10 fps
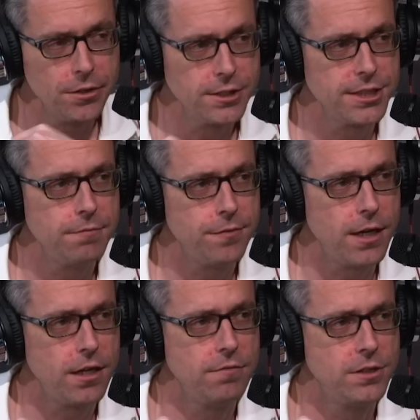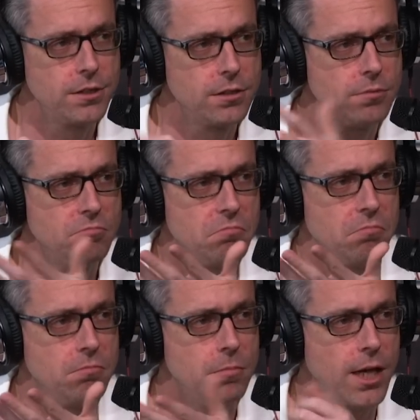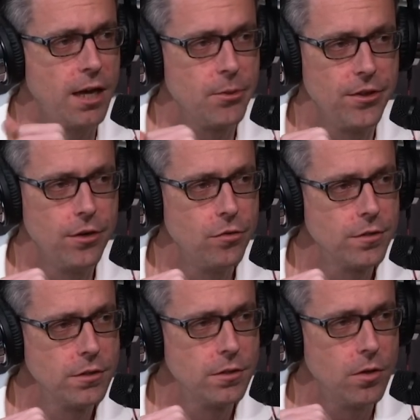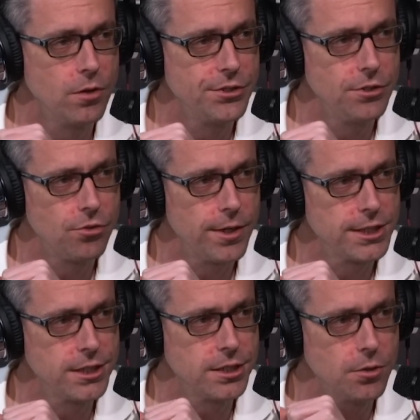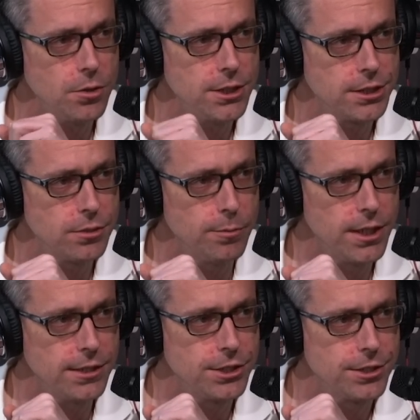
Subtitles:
see fives, hammer the over, or do you trust these goalies too much?